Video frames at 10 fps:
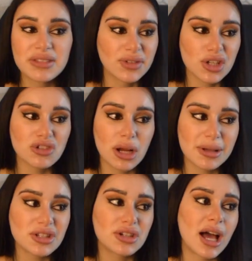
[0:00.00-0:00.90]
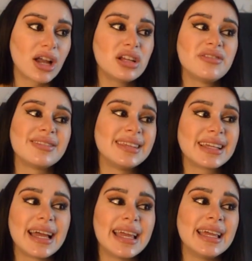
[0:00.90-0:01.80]
First trimester, I don't even
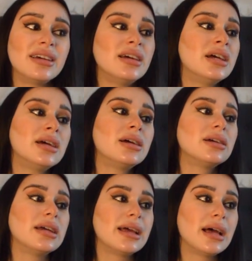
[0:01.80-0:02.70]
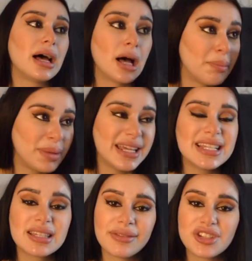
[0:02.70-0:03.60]
think I ate a
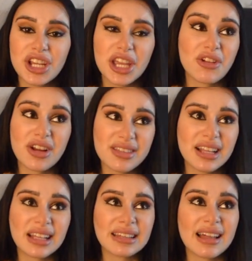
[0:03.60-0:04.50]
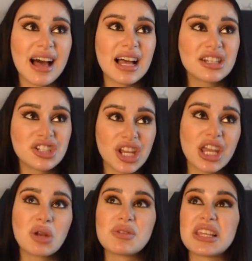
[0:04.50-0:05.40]
piece of chicken or anything like that.
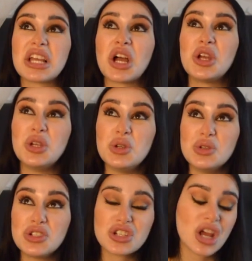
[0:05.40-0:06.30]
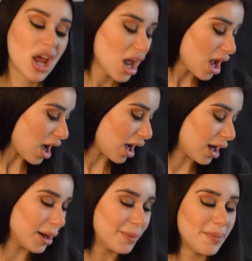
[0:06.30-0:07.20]
Chicken was like a huge
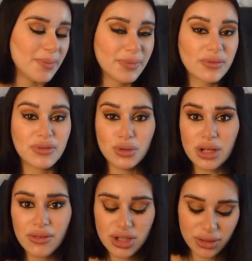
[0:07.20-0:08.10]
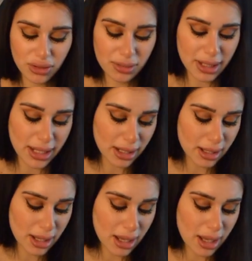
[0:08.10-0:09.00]
food aversion for me.
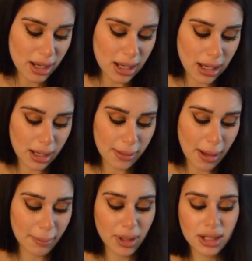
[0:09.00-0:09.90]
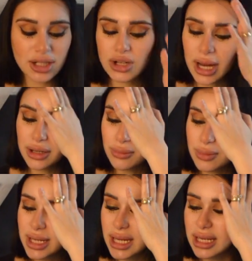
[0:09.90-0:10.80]
I'm gonna try and
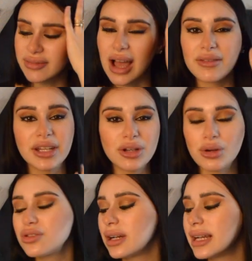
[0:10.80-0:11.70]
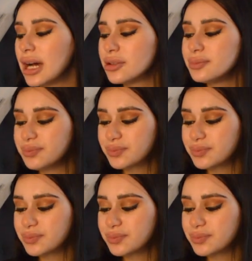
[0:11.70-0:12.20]
read if I have any notes right now.